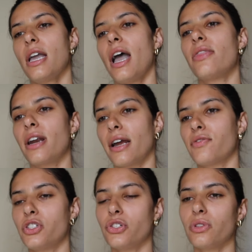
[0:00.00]
and then I have
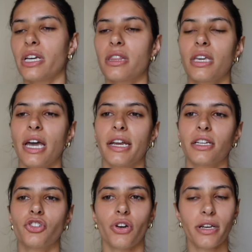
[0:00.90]
to do like the
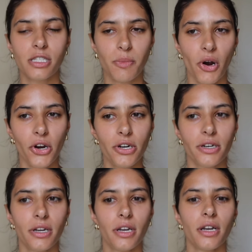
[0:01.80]
getting dressed part